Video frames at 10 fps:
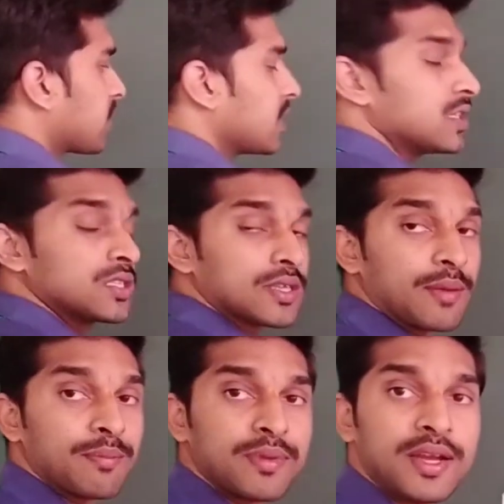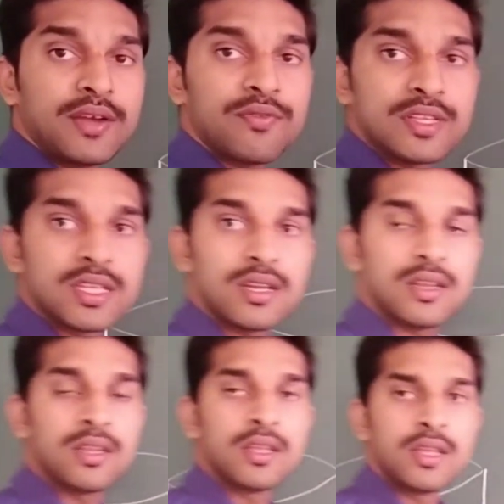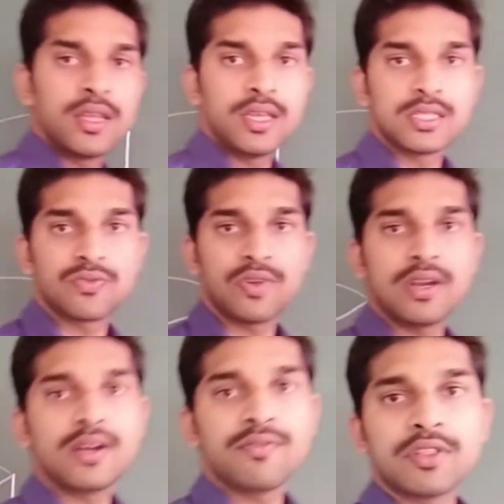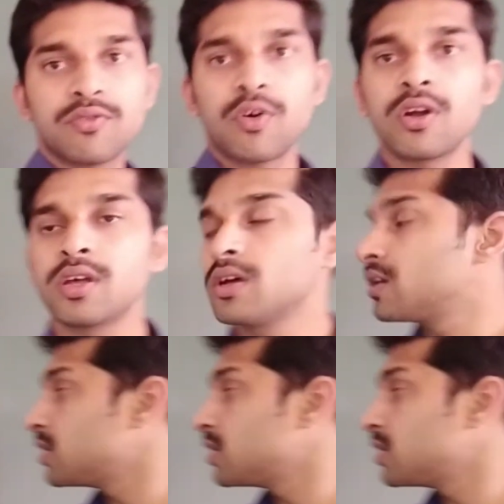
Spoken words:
Okay, this complete vessel is filled with what?